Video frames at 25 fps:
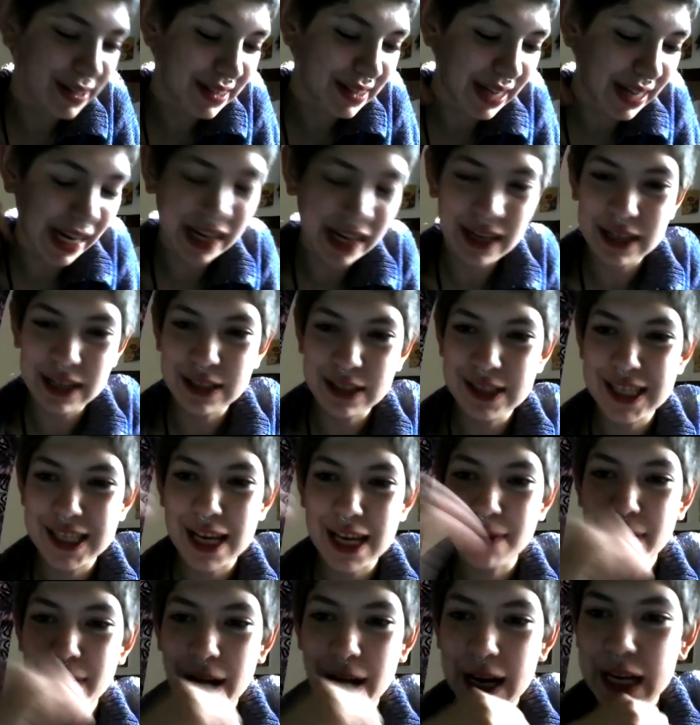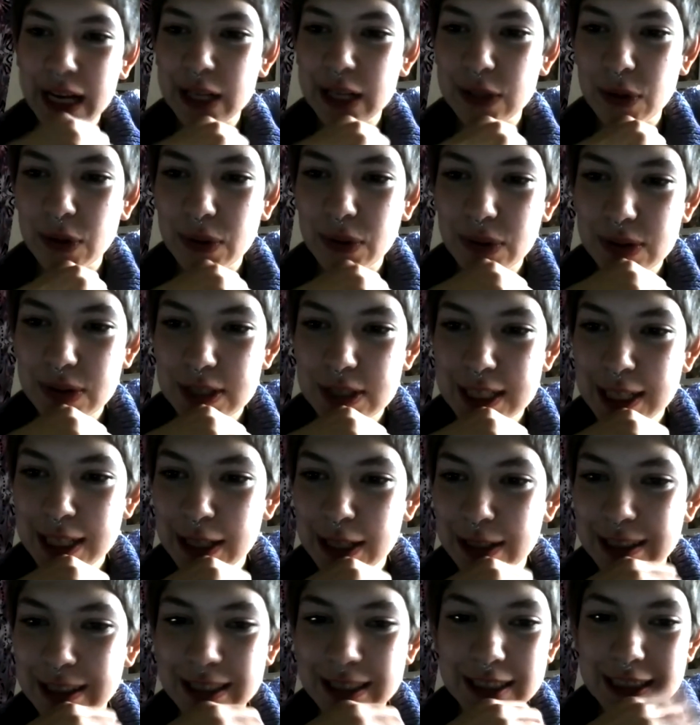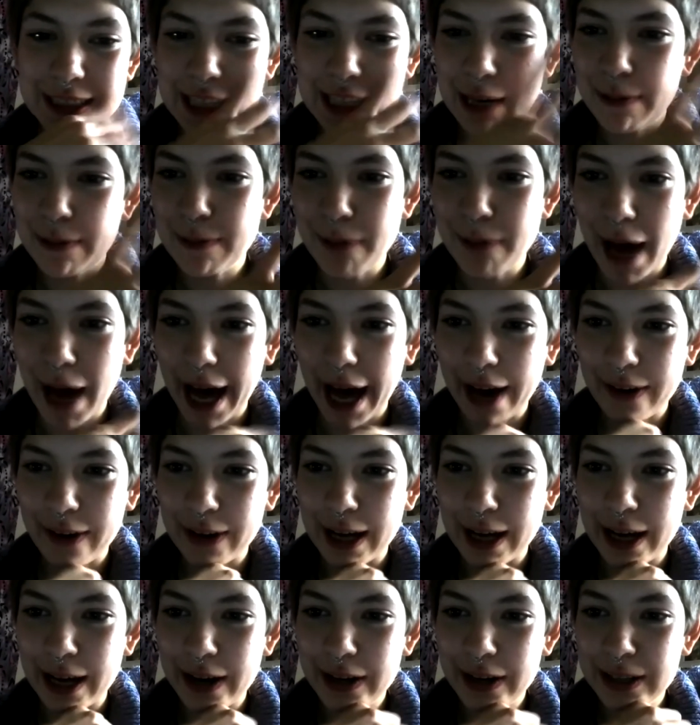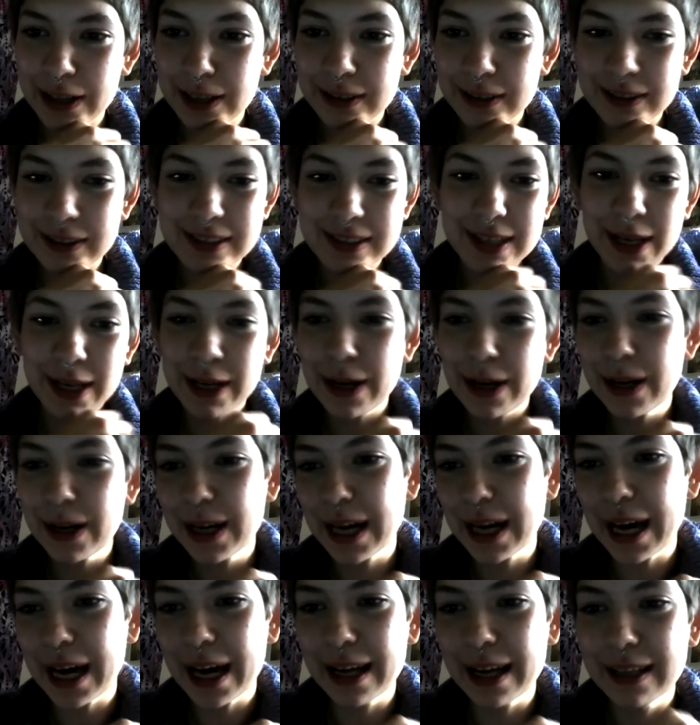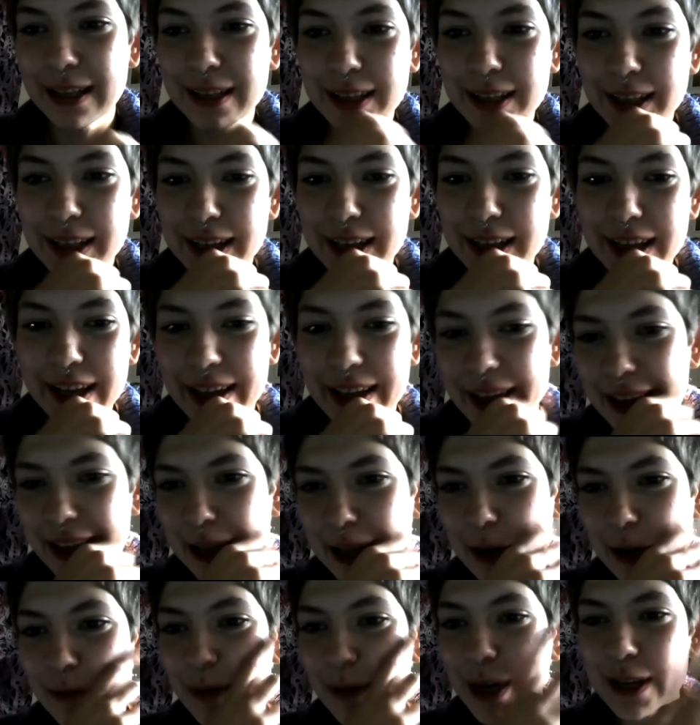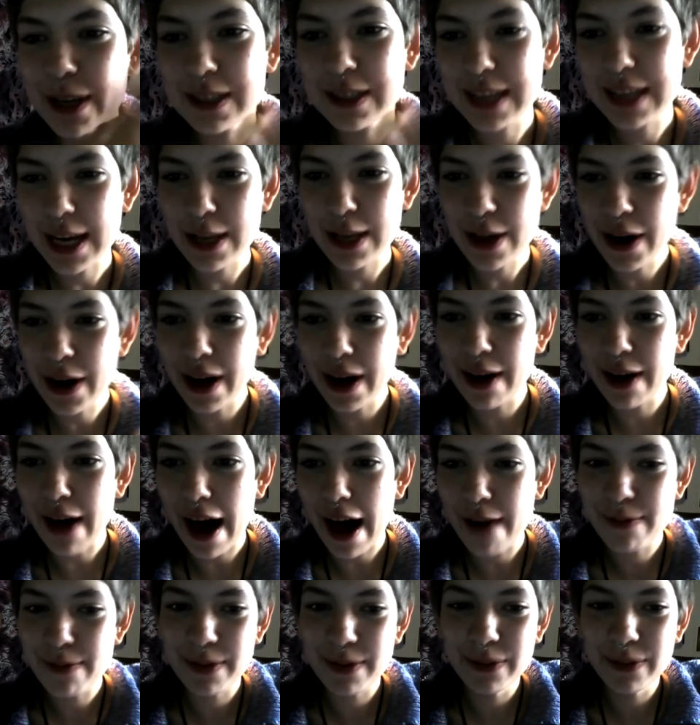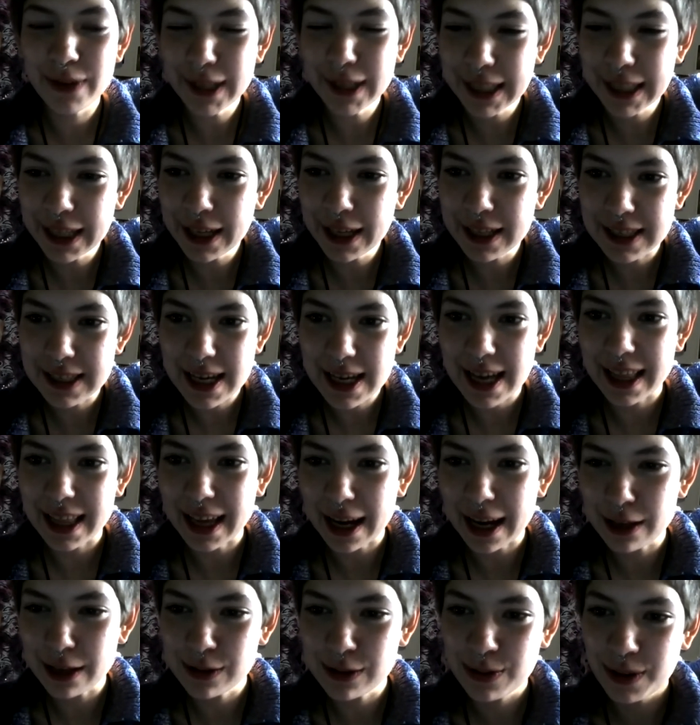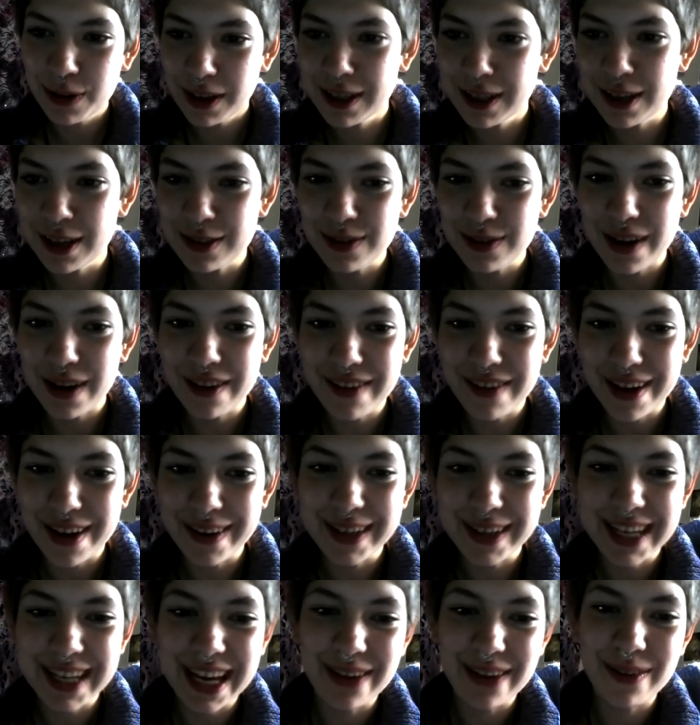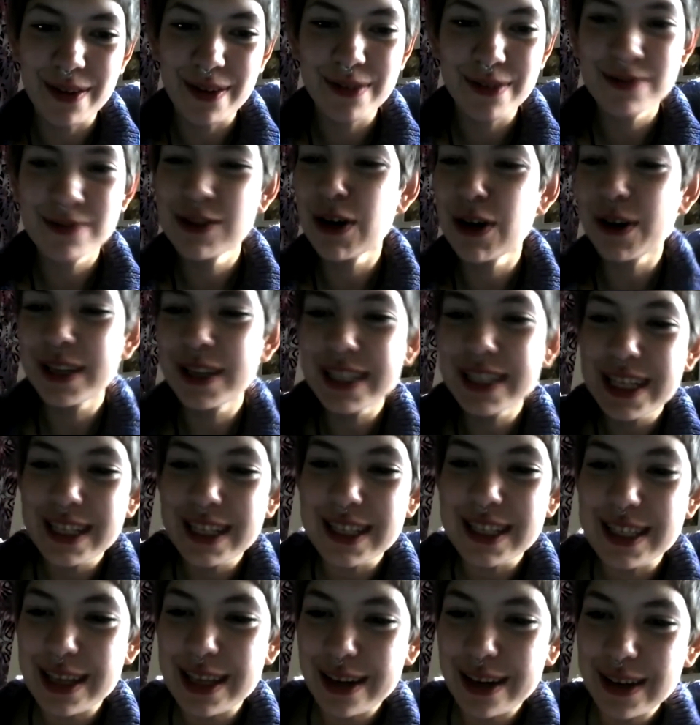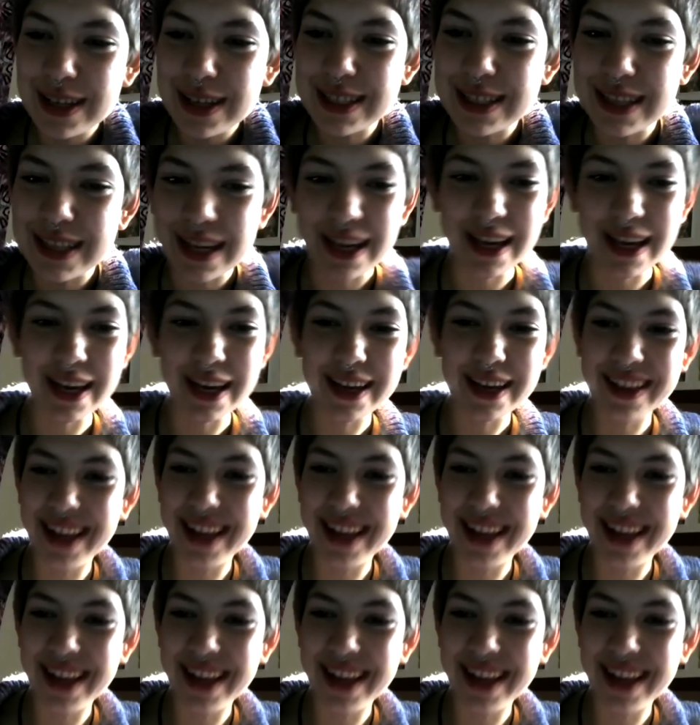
like in the same kind of clothes you know same background and they're just like oh yeah uh, but it's like no I, have been working all day like i just worked a 12 hour day but no one takes it seriously